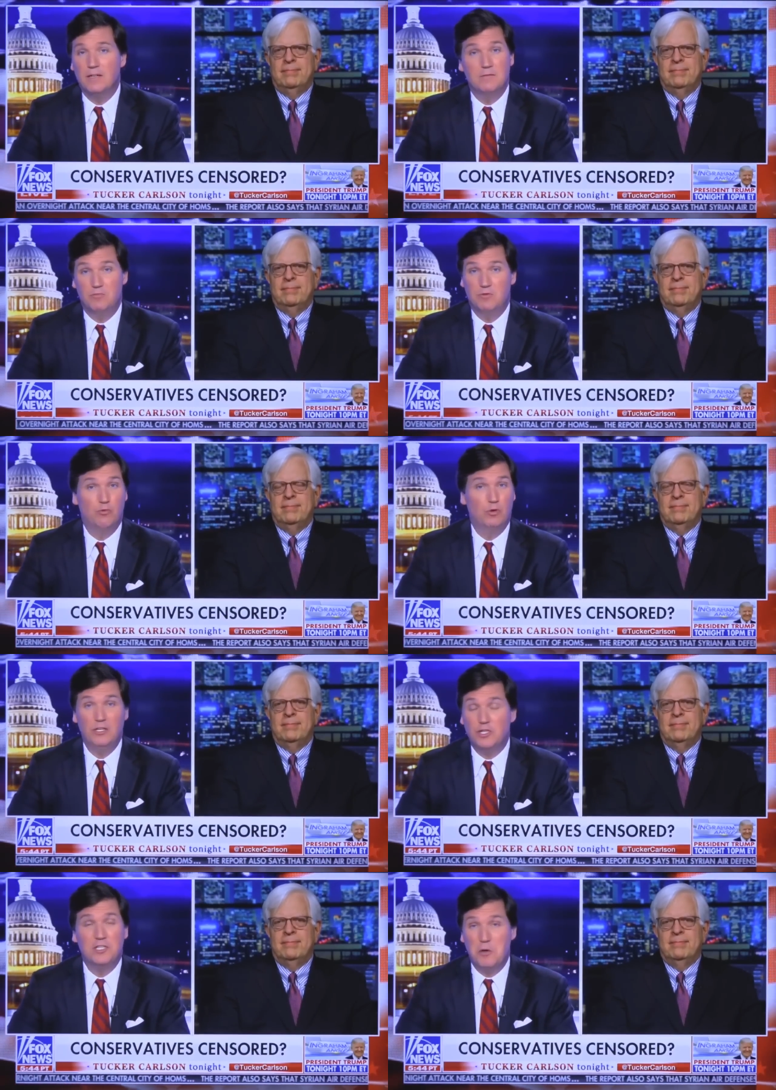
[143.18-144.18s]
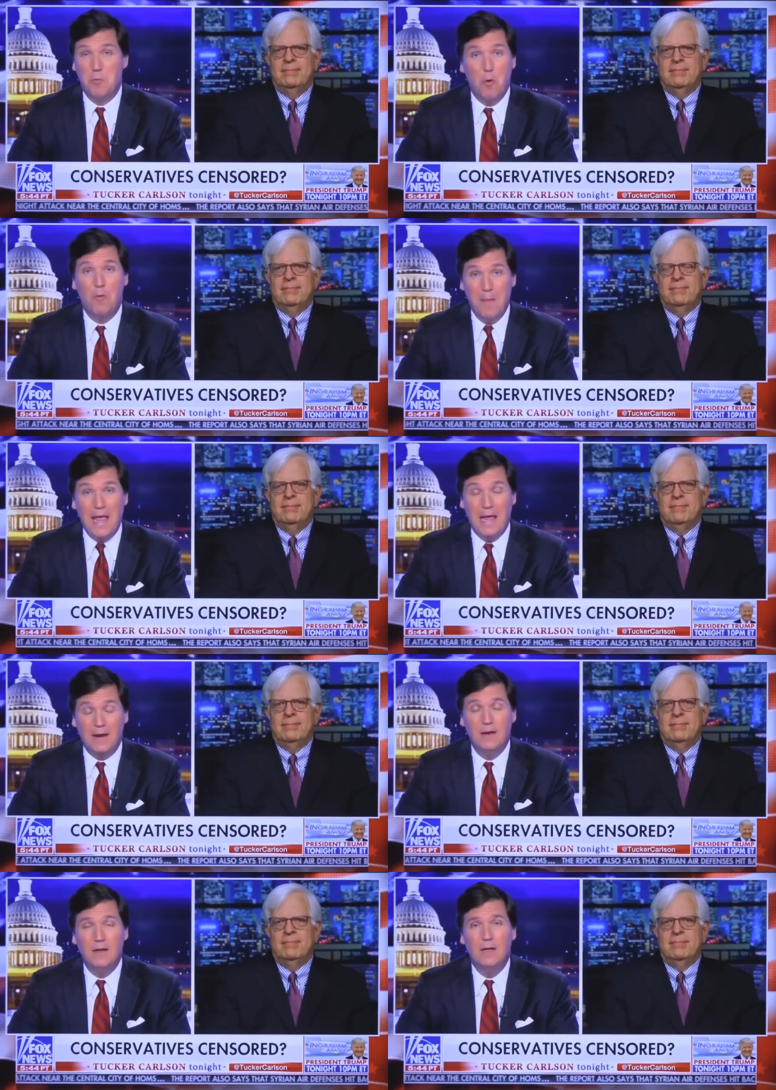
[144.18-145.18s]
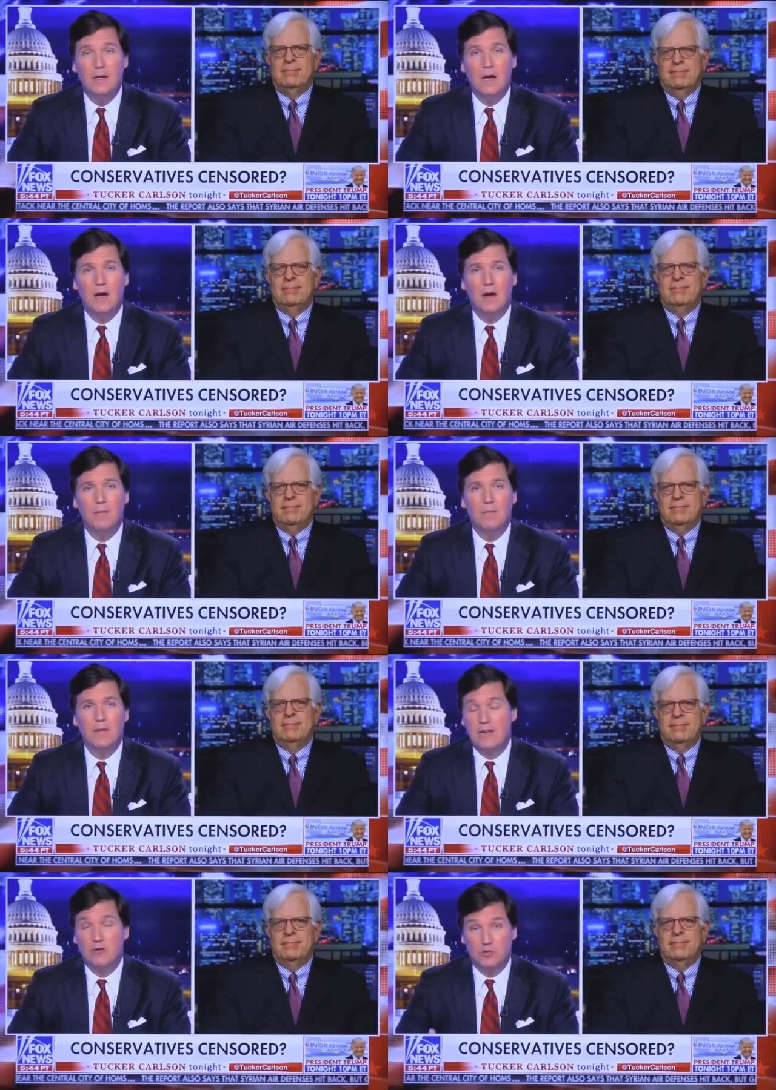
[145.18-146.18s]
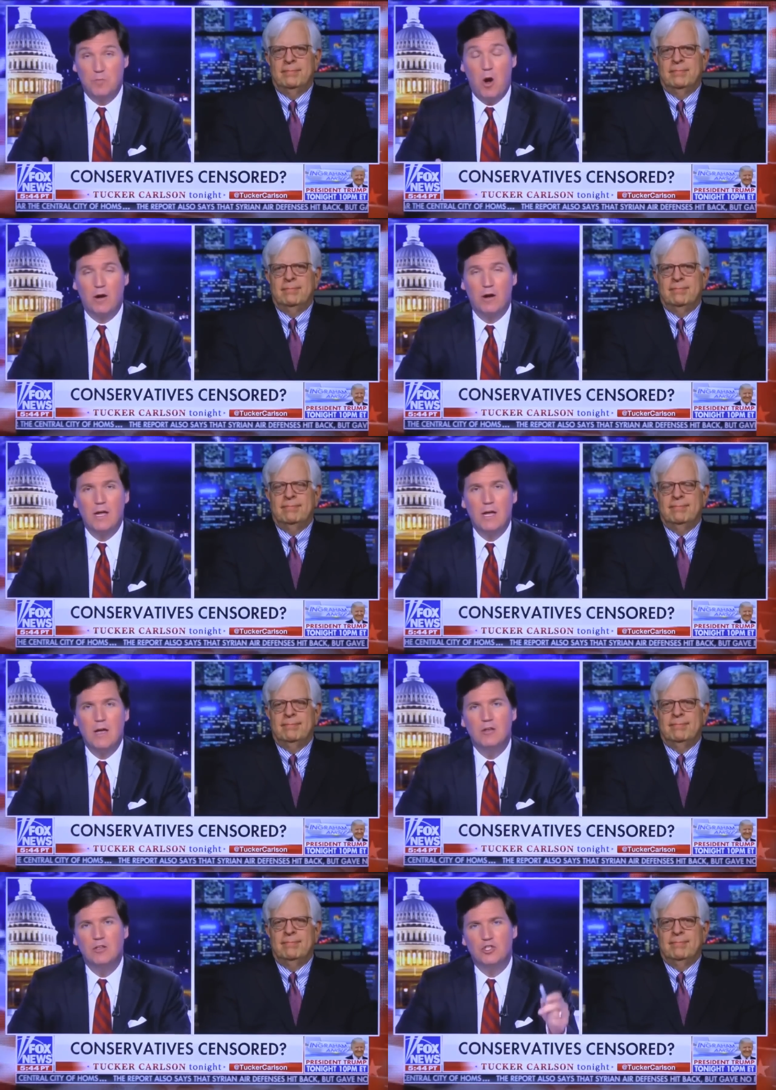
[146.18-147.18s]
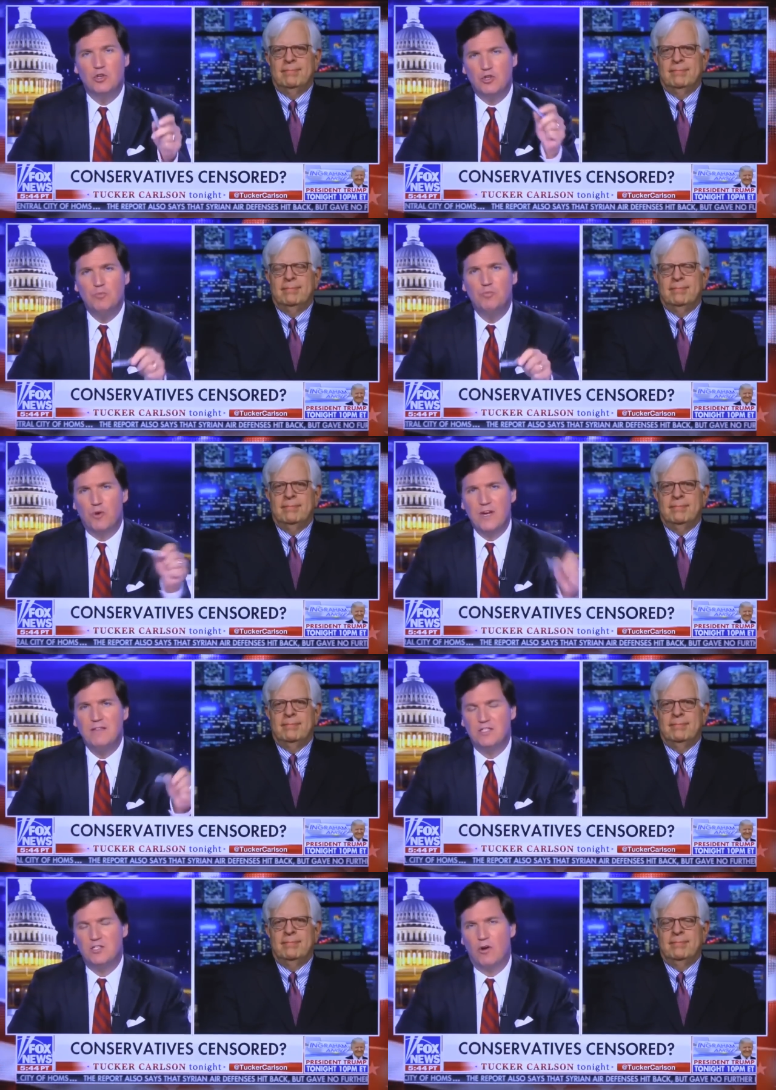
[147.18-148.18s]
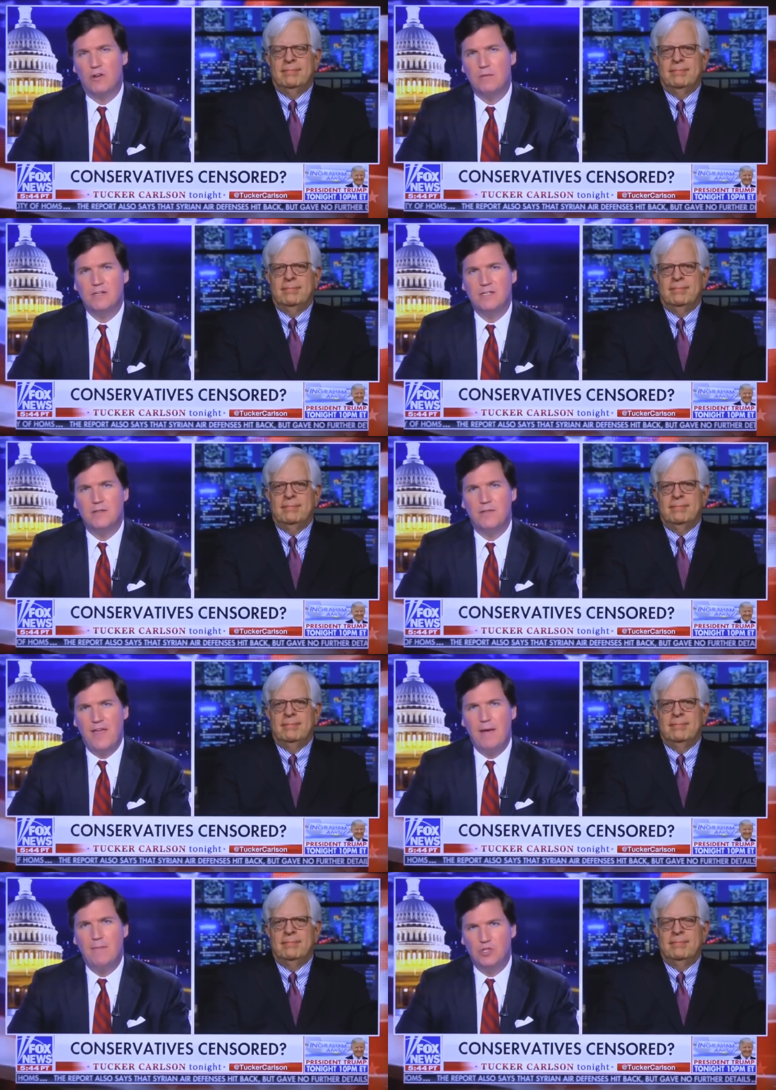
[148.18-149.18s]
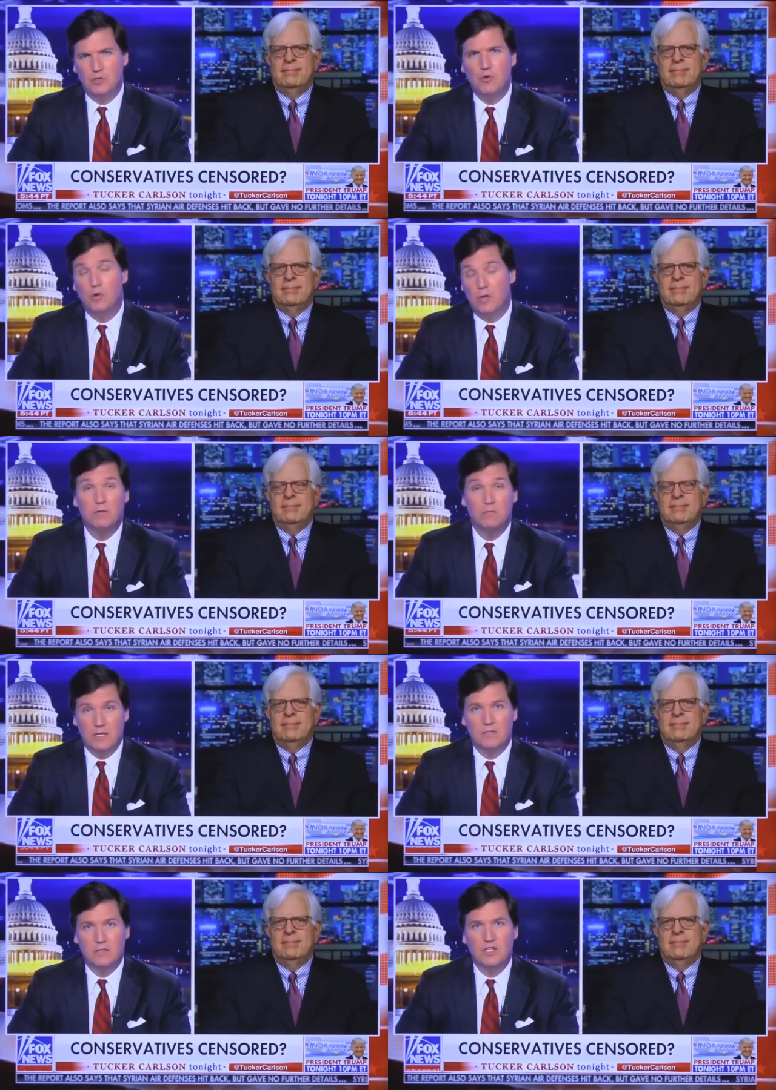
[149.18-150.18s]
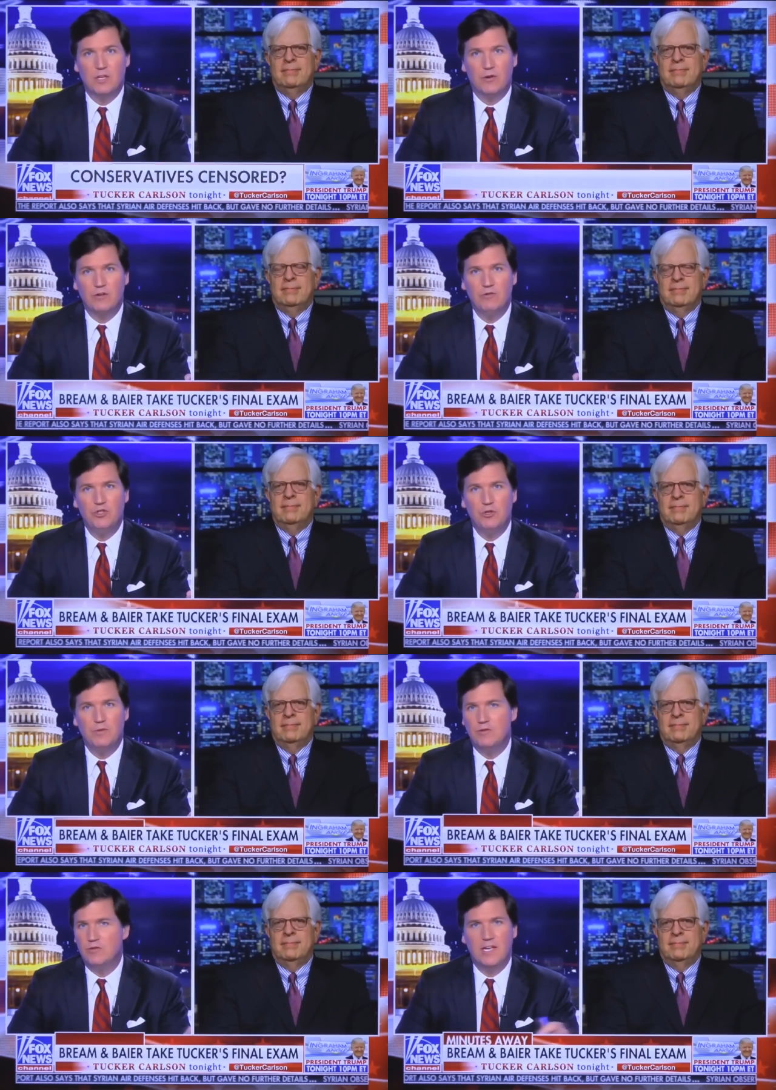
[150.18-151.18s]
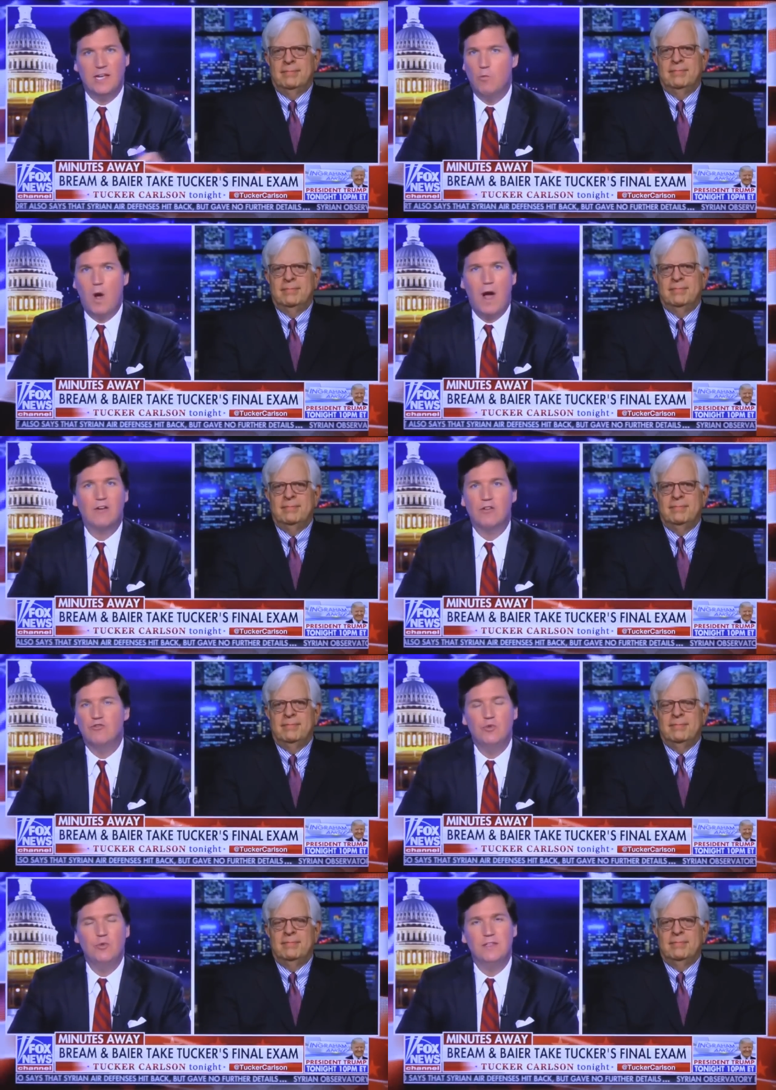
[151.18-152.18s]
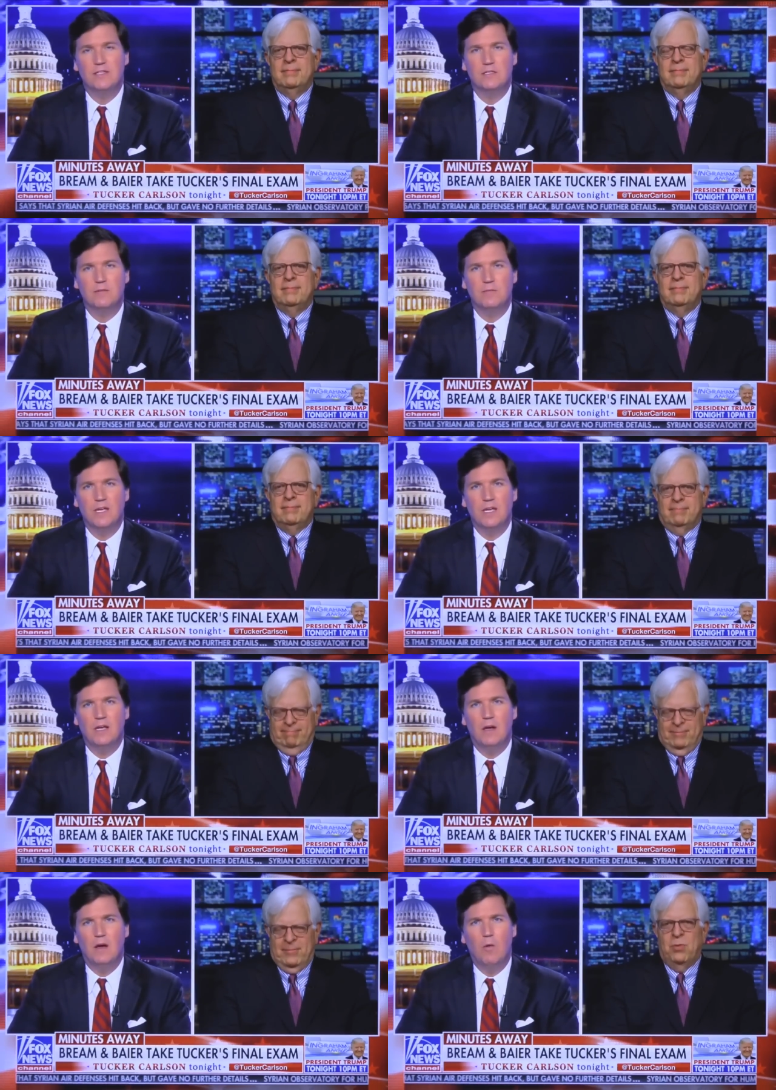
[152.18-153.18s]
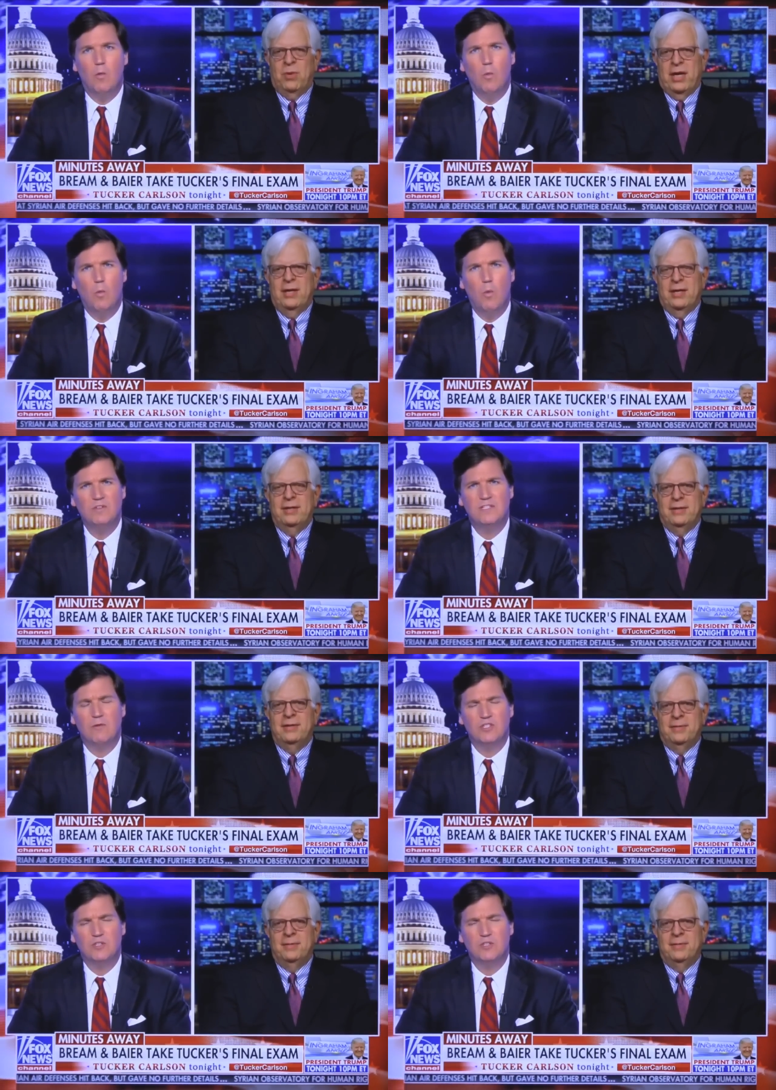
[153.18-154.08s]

Speaker 1: a religious and moral man, um, and you're smart. So you bring this argument to them, to Google and its subsidiary YouTube, and you say, "Why are you doing this to me?" Right. What was their